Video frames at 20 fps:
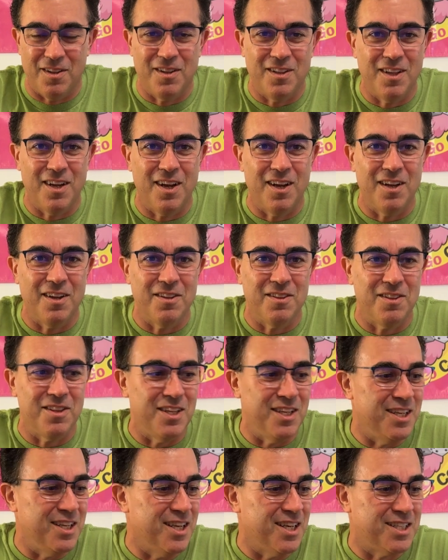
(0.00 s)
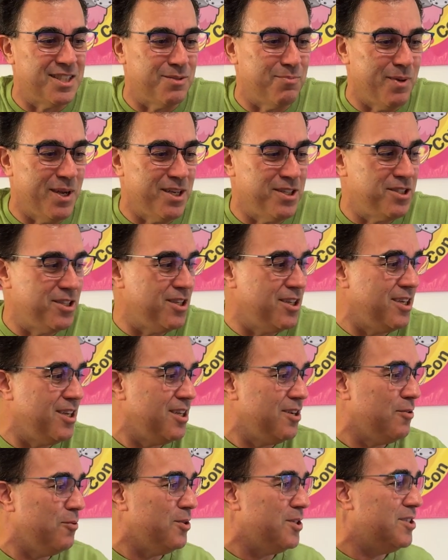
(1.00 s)
the
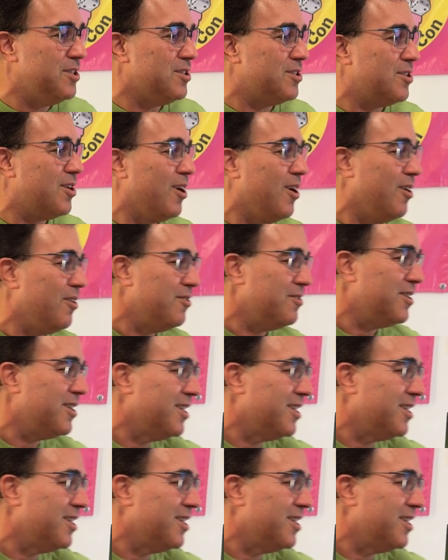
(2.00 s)
expansion, which is called